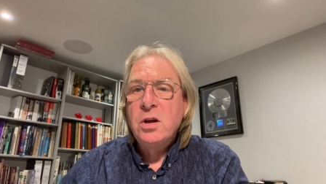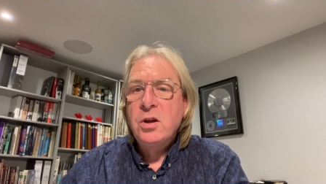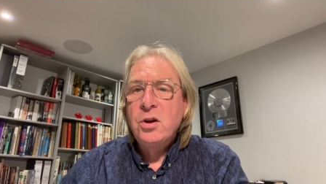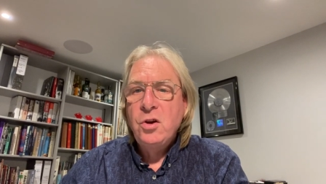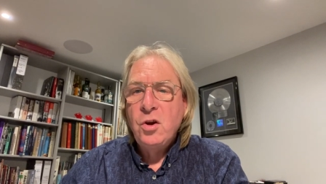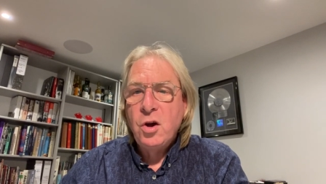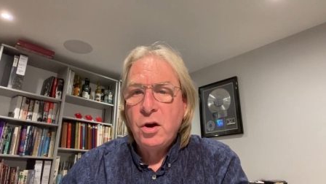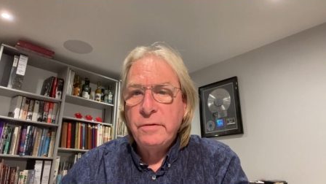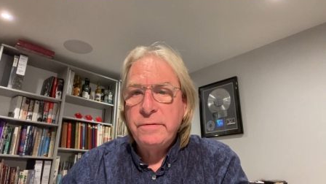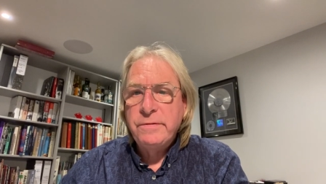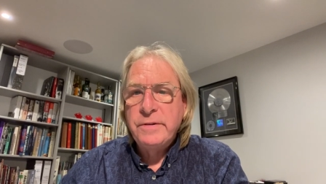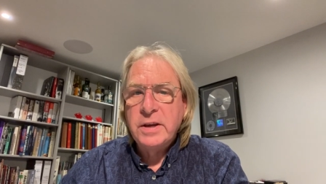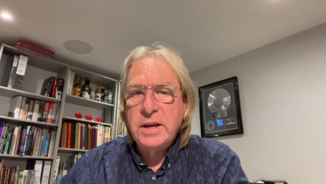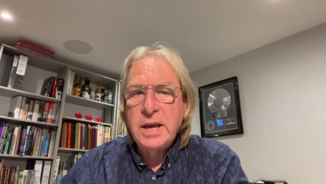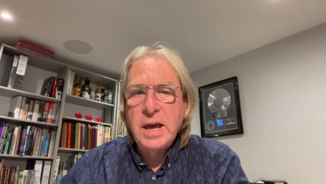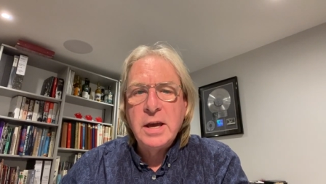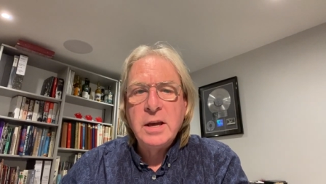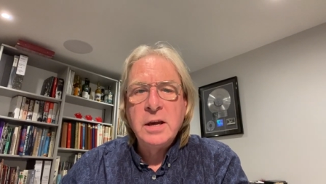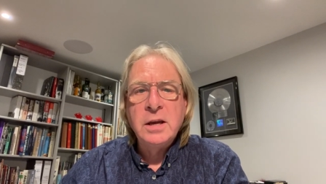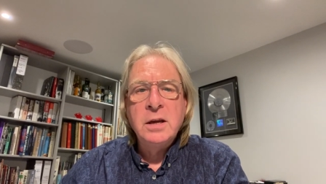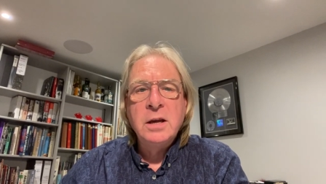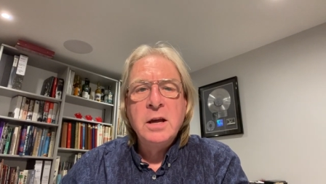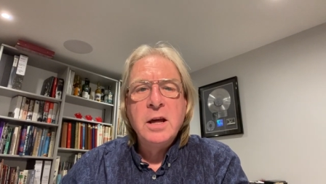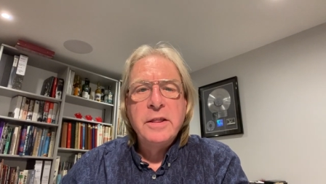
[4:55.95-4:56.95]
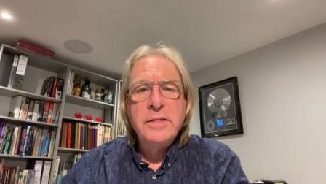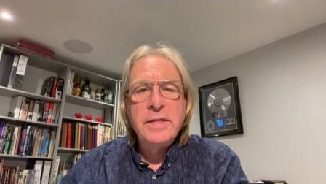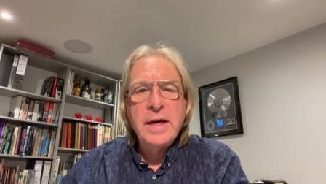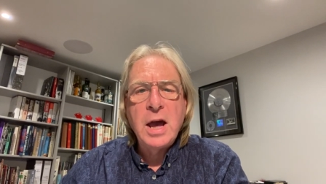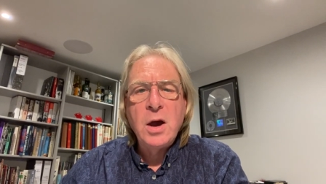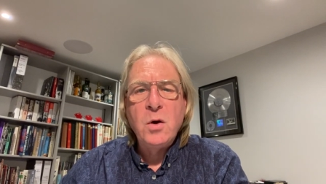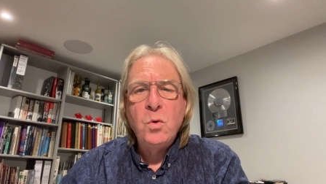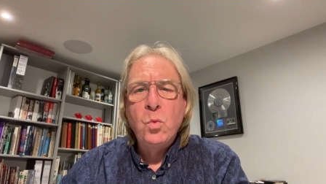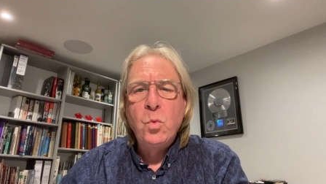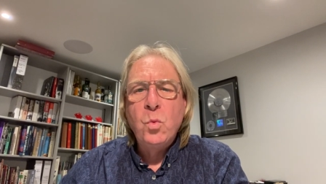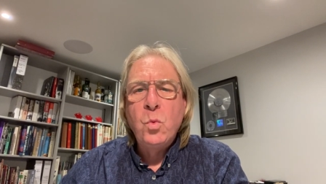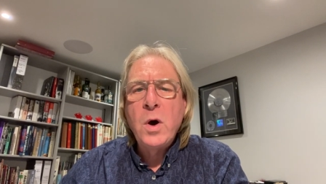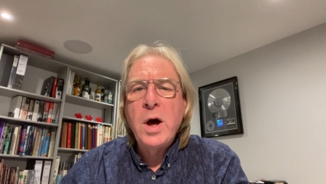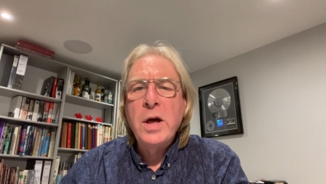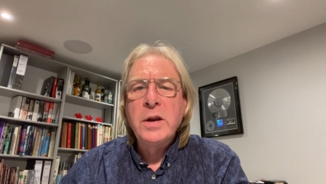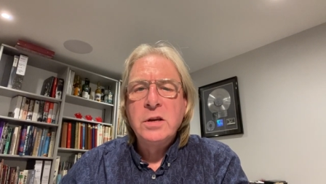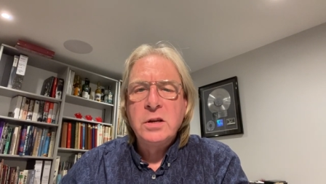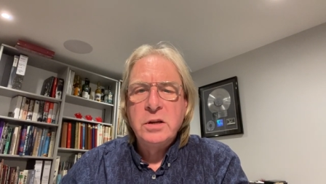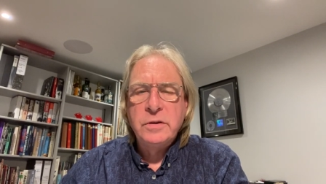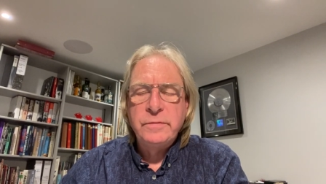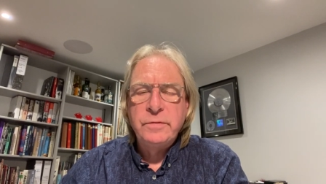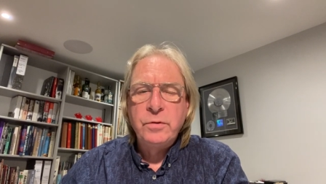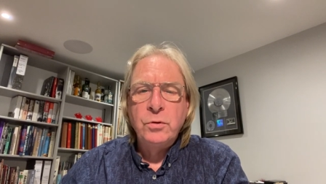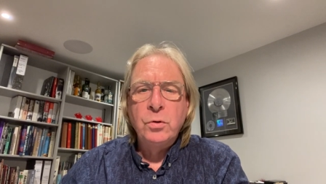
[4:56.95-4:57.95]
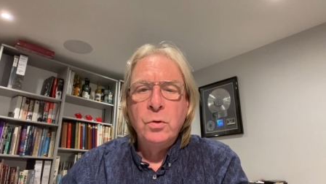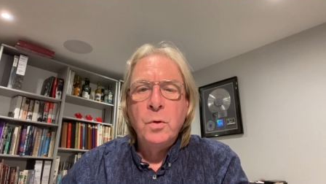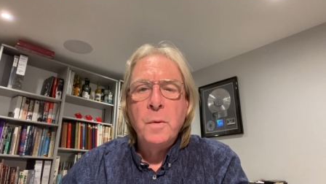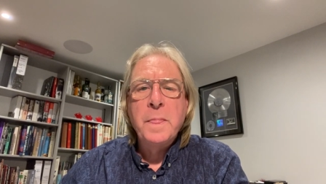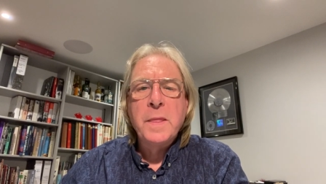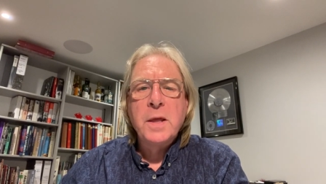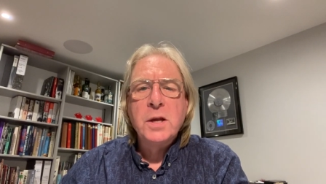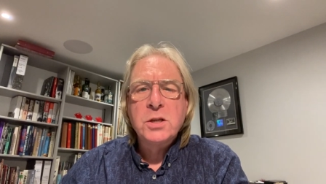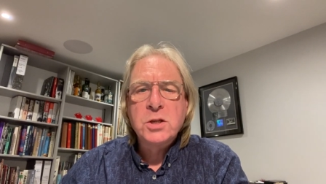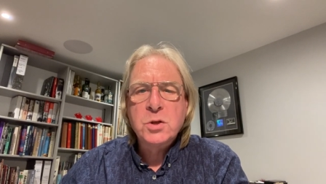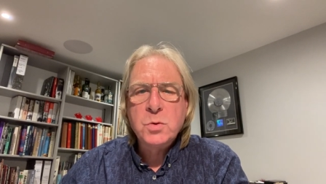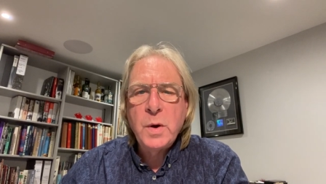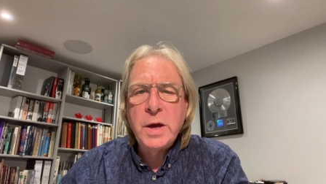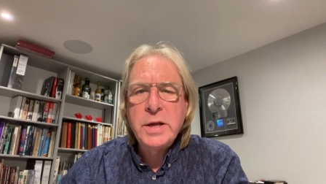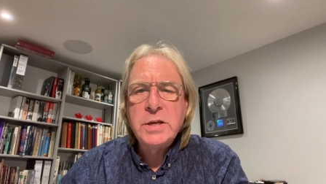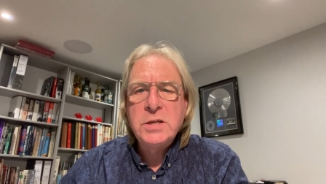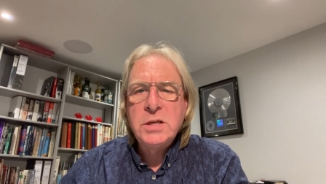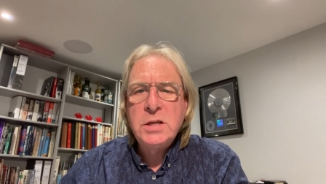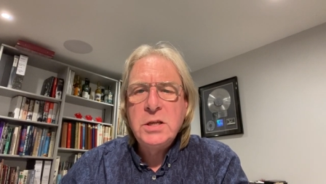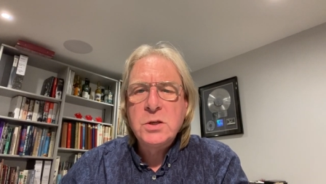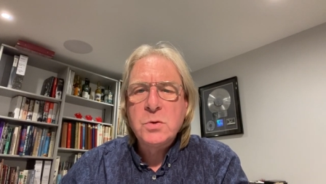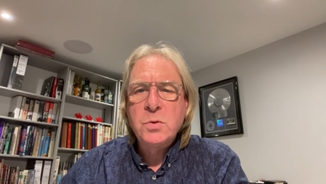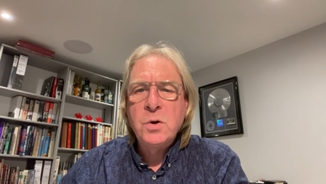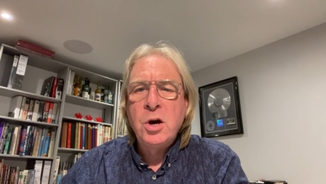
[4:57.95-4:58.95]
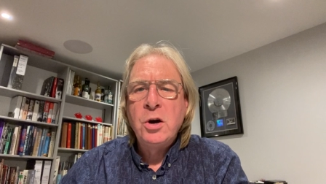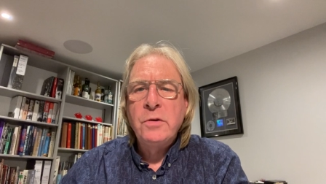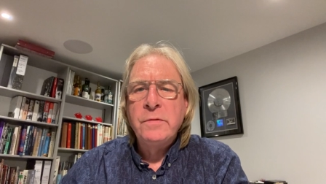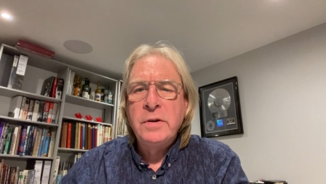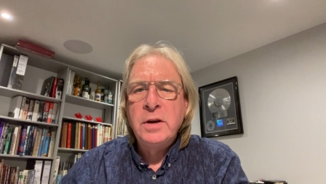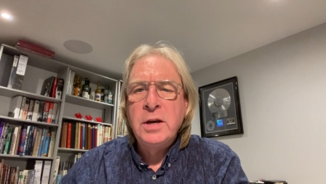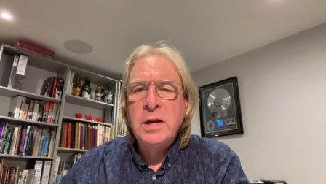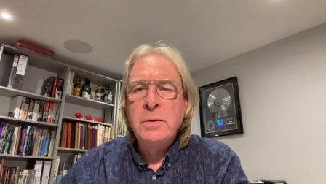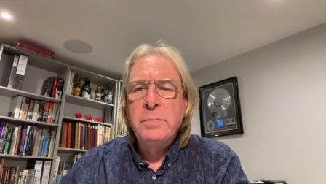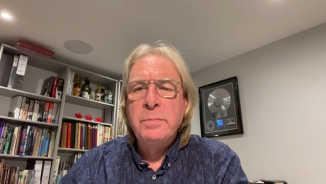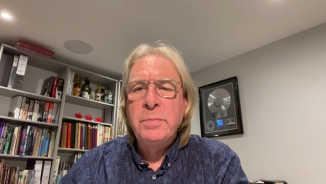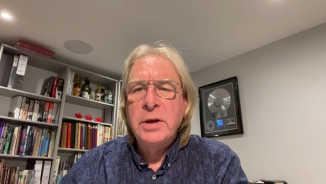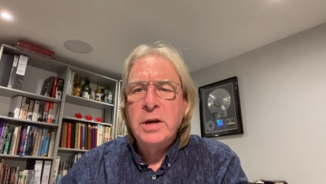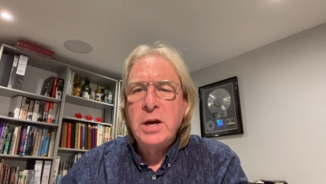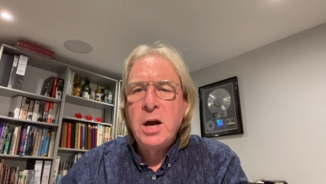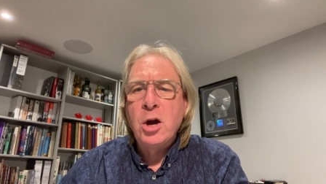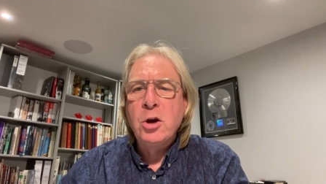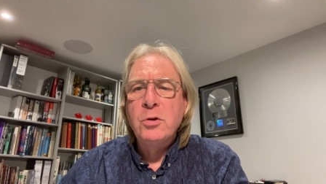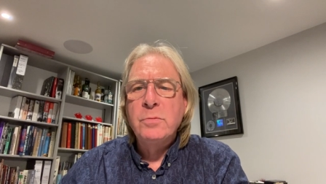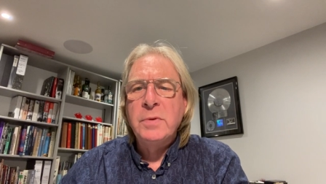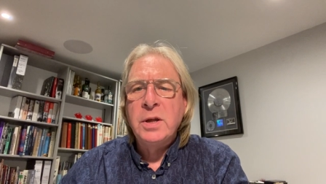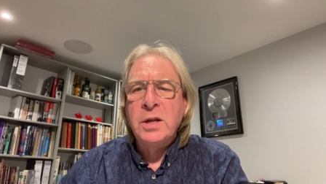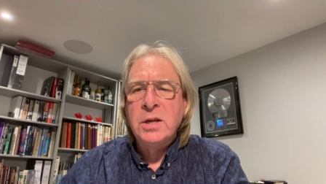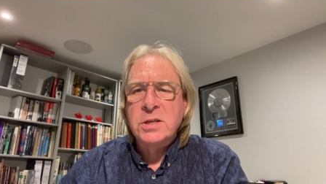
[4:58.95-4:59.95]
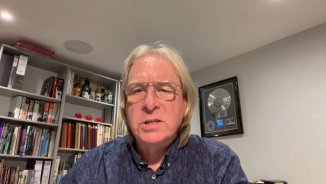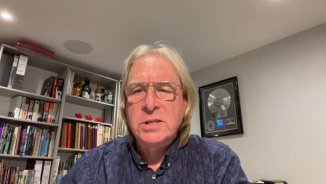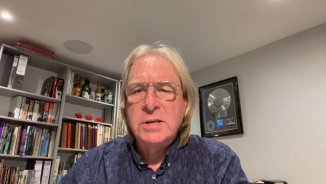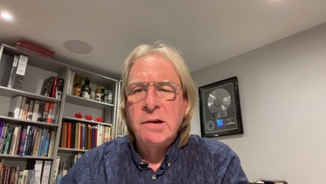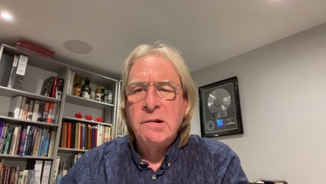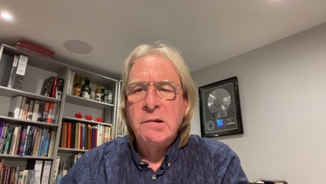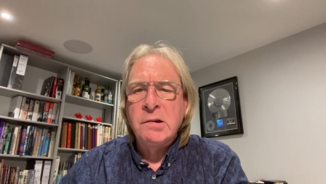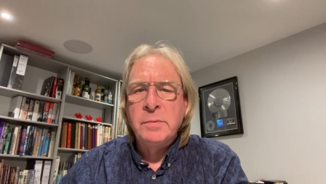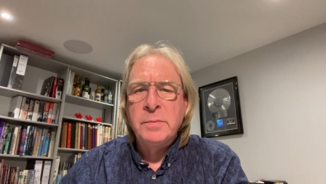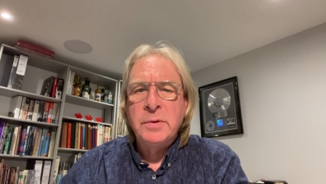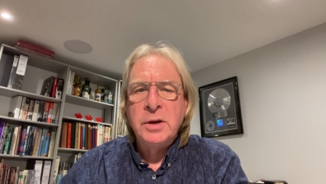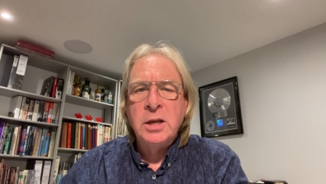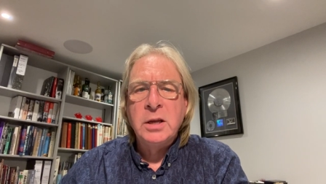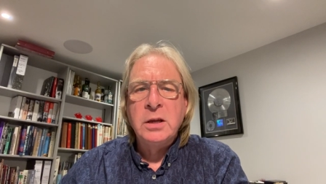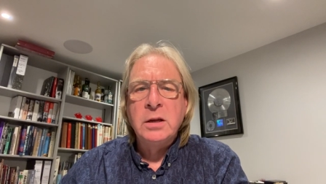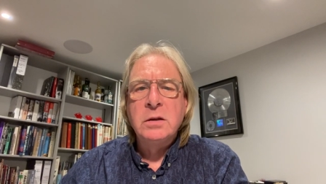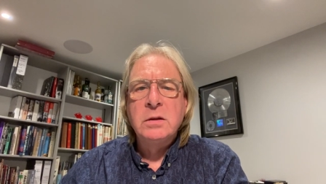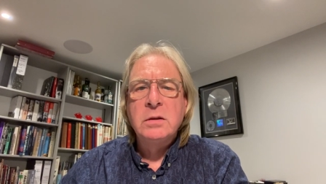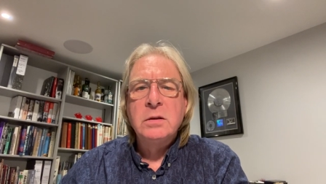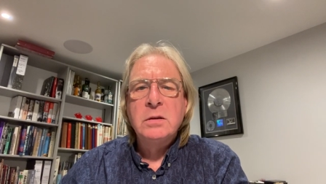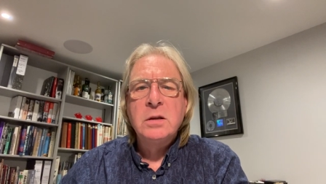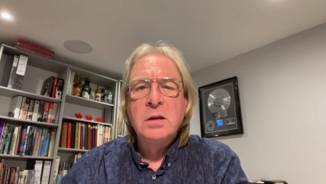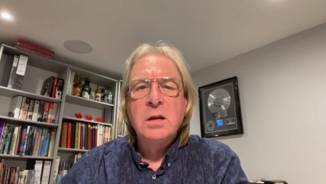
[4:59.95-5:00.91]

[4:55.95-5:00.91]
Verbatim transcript: Not forgetting that wonderful 2012 Olympic opening ceremony.